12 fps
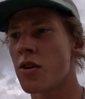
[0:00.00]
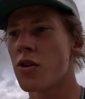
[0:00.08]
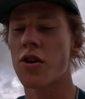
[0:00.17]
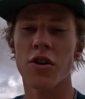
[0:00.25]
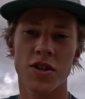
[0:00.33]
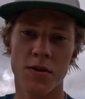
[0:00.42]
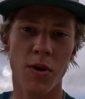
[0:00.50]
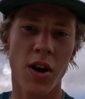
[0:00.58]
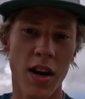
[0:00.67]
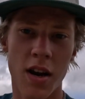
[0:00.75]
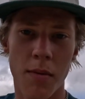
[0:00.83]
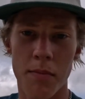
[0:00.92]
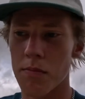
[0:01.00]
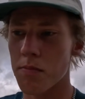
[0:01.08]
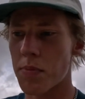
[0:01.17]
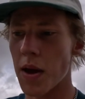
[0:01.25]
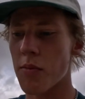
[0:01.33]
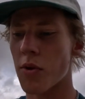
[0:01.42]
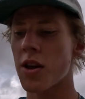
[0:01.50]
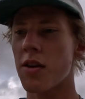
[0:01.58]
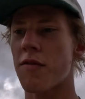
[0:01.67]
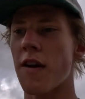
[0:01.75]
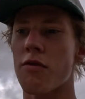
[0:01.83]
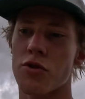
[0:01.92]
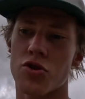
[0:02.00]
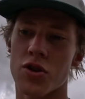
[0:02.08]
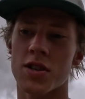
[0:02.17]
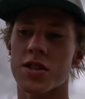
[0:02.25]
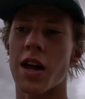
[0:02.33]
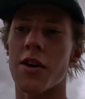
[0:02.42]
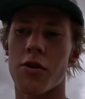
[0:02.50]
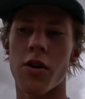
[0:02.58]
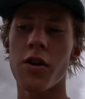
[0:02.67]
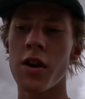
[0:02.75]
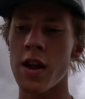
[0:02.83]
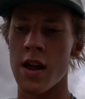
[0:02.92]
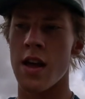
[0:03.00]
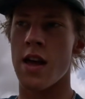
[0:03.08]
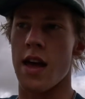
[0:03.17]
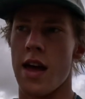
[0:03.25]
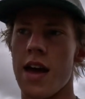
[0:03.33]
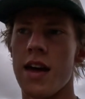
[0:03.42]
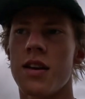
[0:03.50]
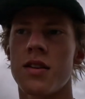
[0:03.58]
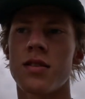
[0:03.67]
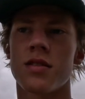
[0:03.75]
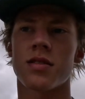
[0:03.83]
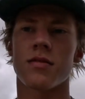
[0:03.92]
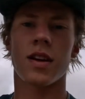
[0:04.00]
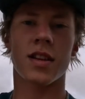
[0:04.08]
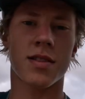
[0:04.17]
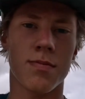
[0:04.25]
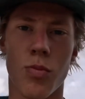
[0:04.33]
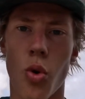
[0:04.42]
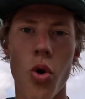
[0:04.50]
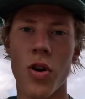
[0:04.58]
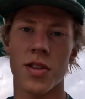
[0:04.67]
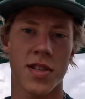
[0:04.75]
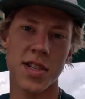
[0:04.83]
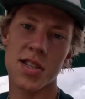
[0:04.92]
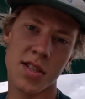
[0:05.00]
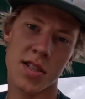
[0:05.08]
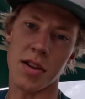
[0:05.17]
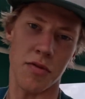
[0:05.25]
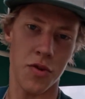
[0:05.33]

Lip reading: Who knows, you might end up being one of your favorite tricks later on, and it's more consistency